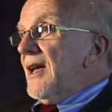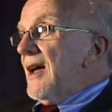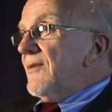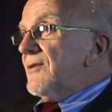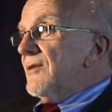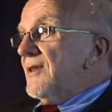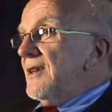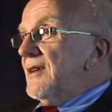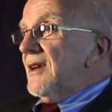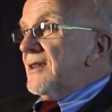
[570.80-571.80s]
after
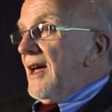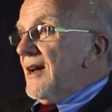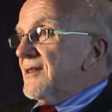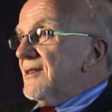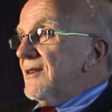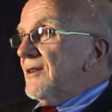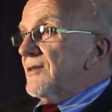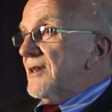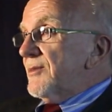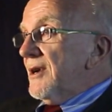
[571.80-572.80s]
the attacks
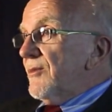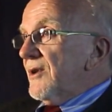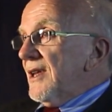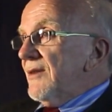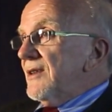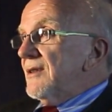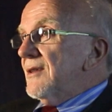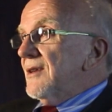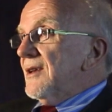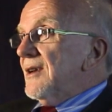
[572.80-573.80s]
on September 11
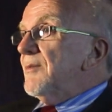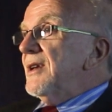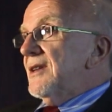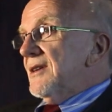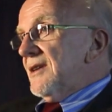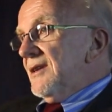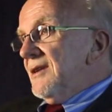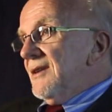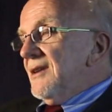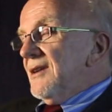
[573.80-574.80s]
immediately.
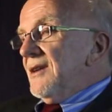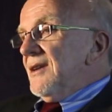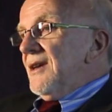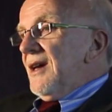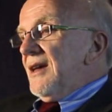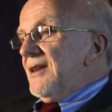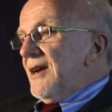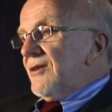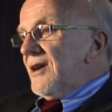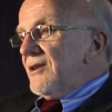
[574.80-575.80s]
And in
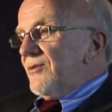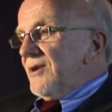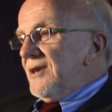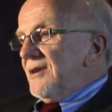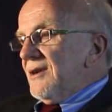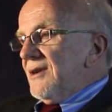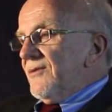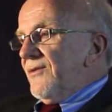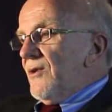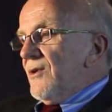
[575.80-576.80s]
our country,
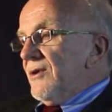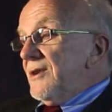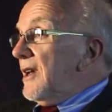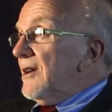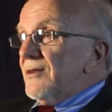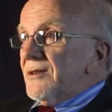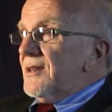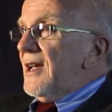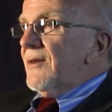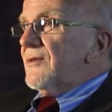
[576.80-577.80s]
for
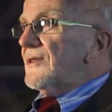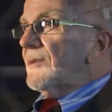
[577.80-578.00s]
years after